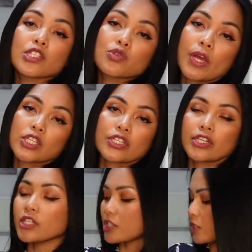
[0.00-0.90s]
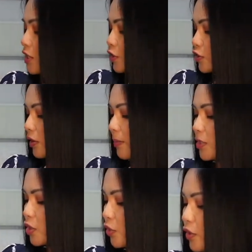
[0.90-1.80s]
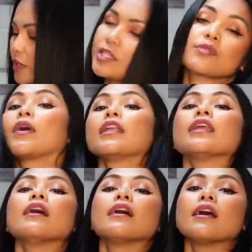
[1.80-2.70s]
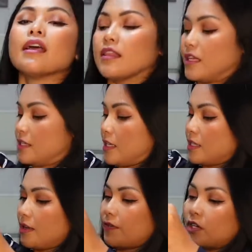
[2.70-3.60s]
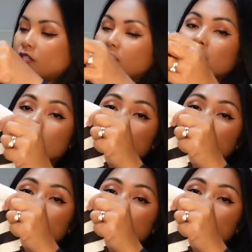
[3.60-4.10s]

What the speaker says: sweatshirts. So let me show you this one. This is the first